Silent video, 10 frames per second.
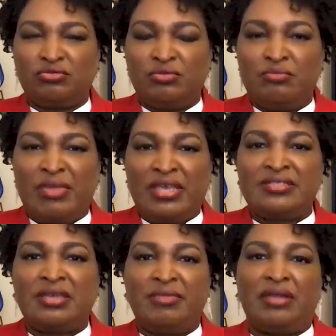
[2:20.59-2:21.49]

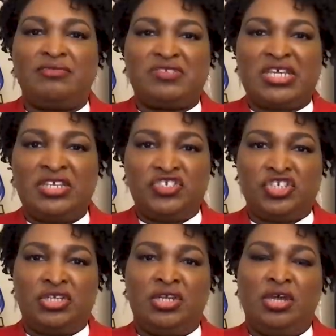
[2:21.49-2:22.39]
amazing amount of
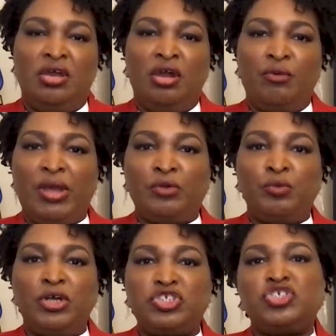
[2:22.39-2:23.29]
tension
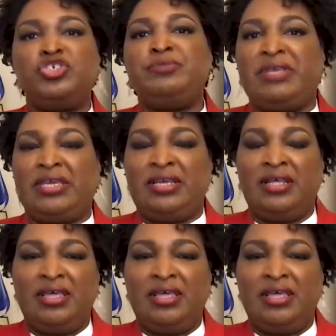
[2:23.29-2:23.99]
around what should be.